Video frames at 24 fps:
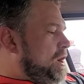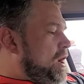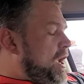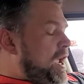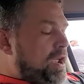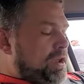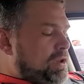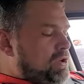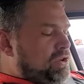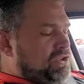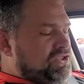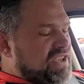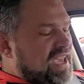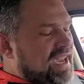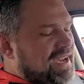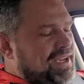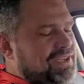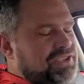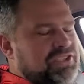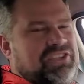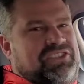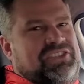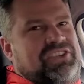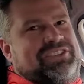It,
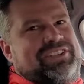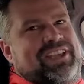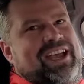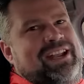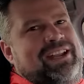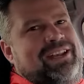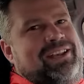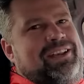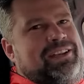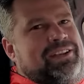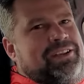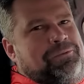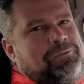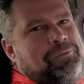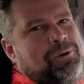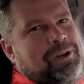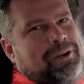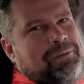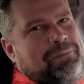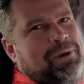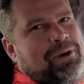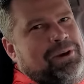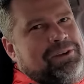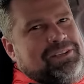second just decided it didn't
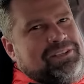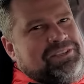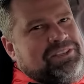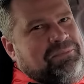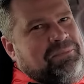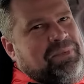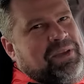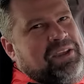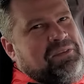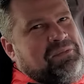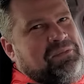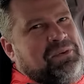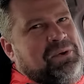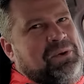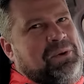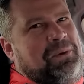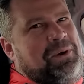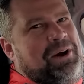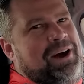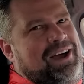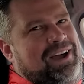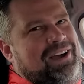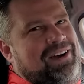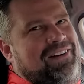want to participate for a
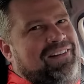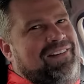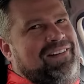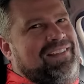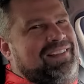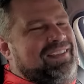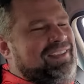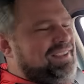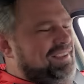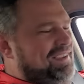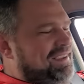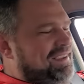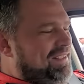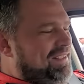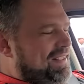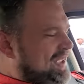while.